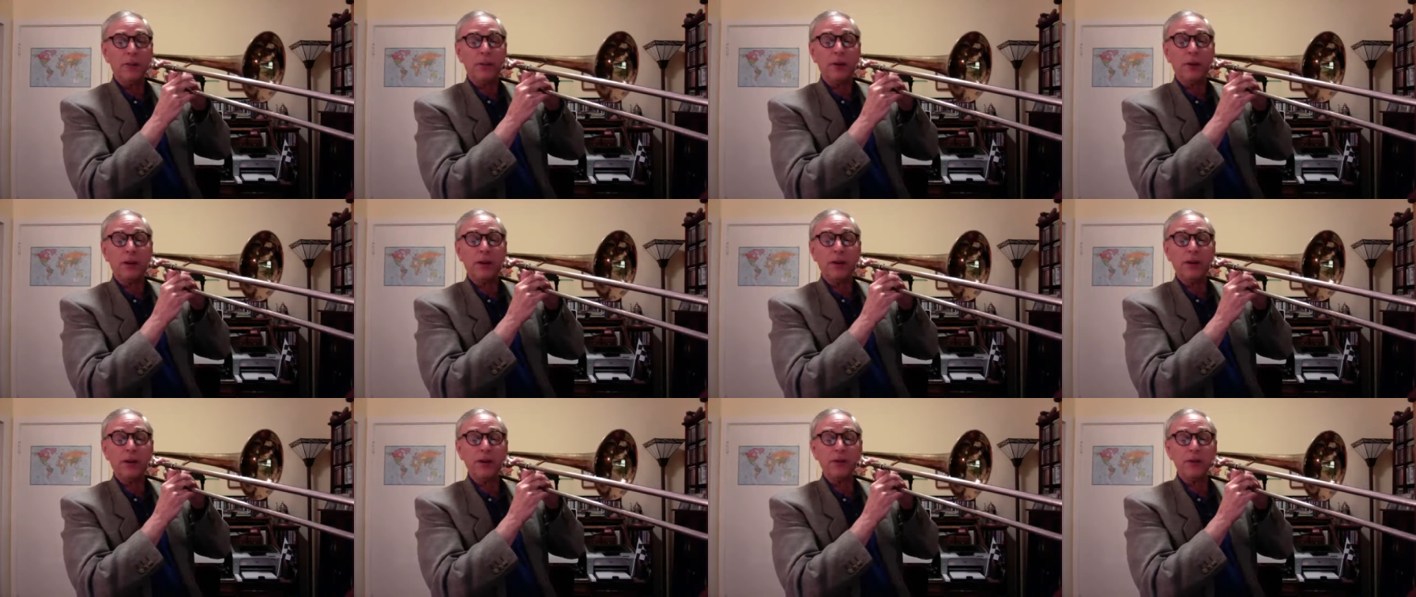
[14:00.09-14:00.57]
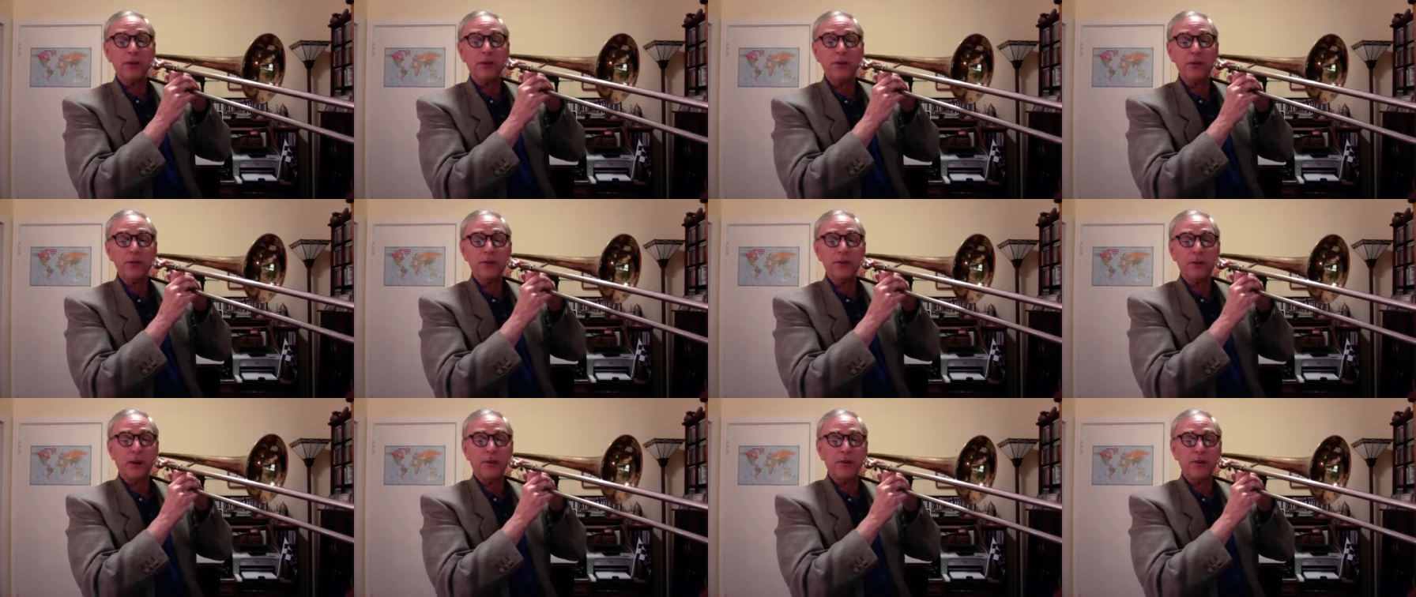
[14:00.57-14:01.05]
We're going to
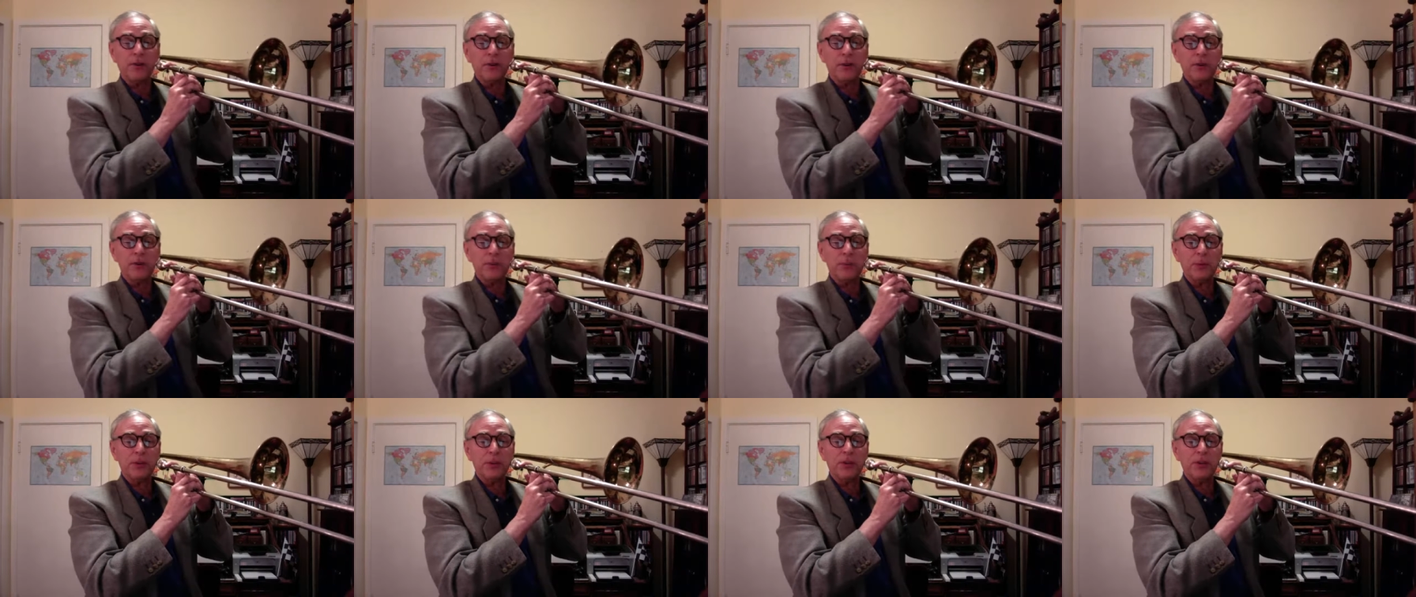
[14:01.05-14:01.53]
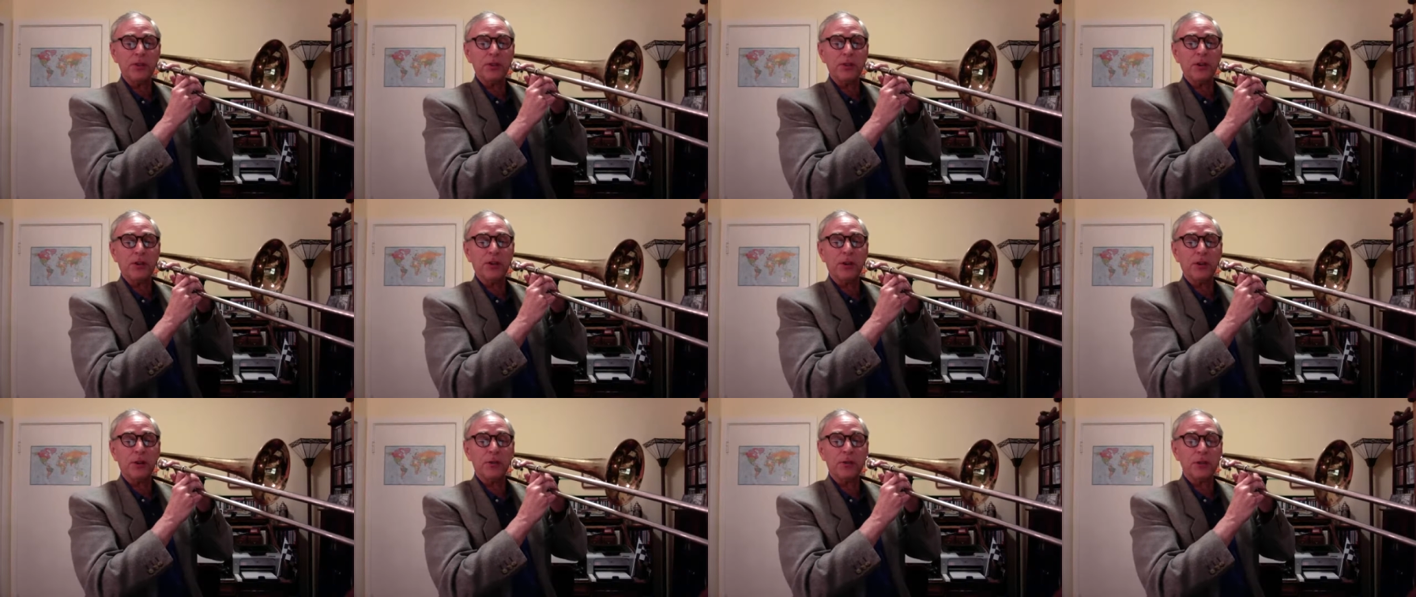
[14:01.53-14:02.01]
use our first
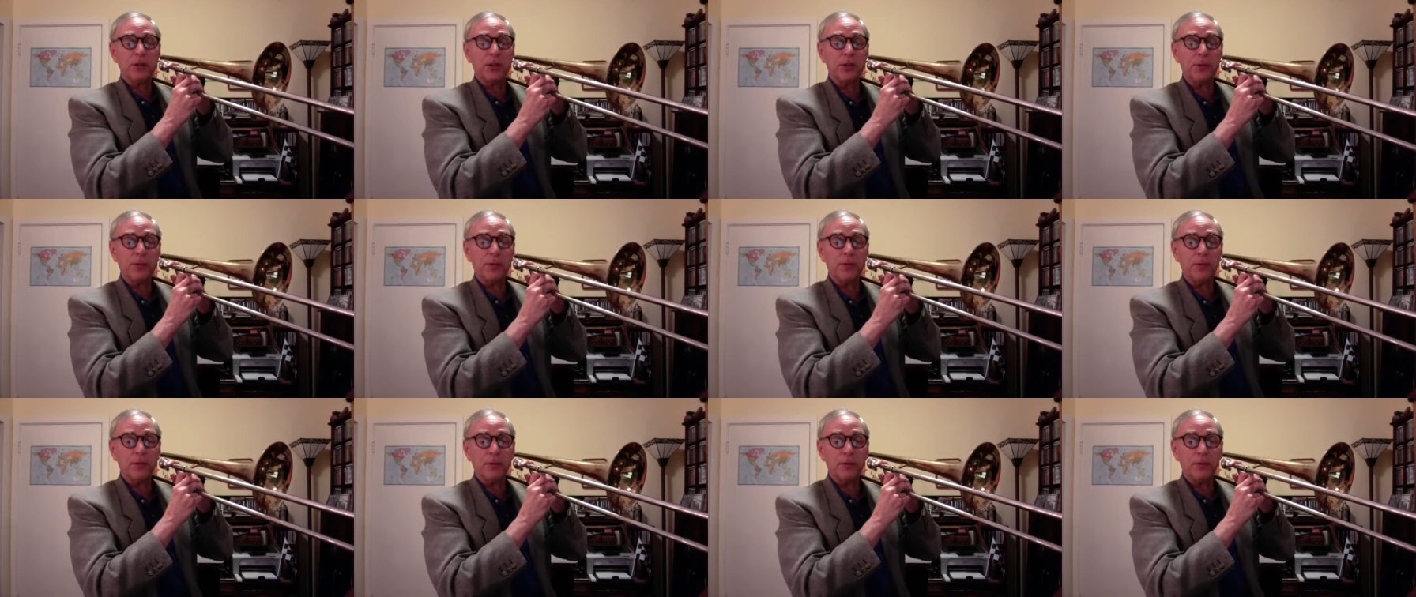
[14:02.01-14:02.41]
position notes that we,